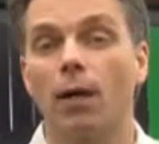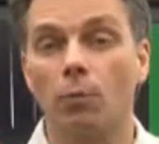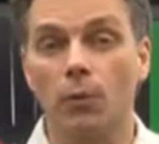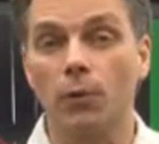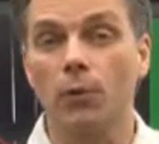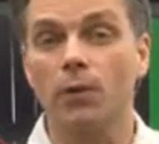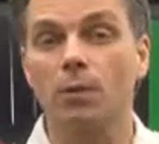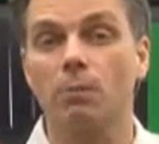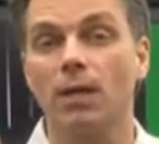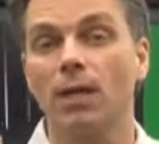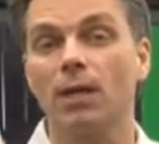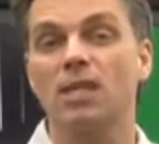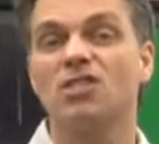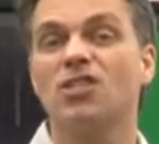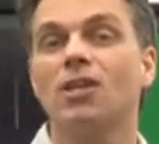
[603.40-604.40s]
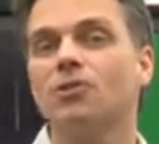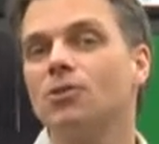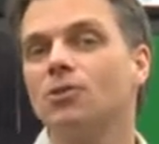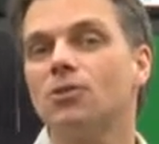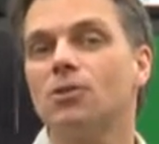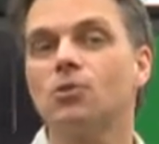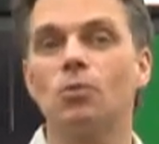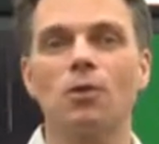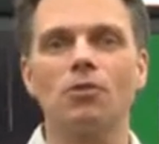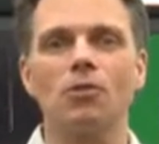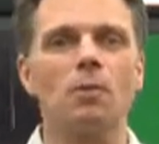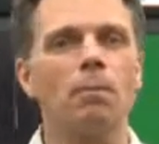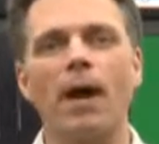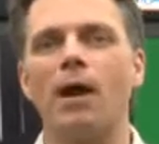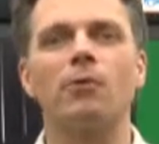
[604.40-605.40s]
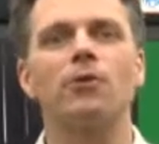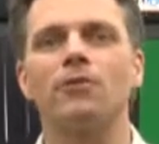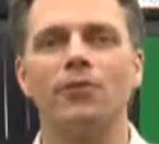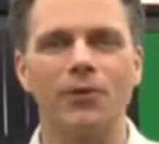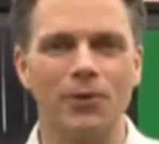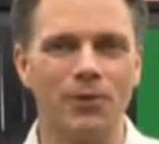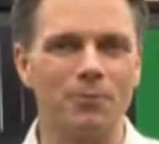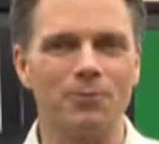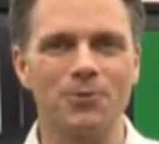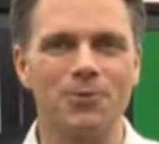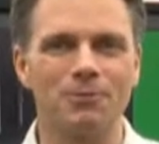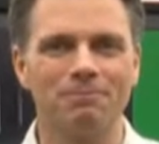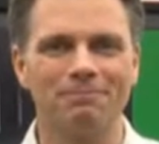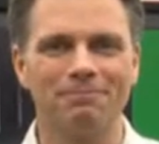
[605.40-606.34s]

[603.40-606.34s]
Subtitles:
and we're going to make sentences with the power verbs.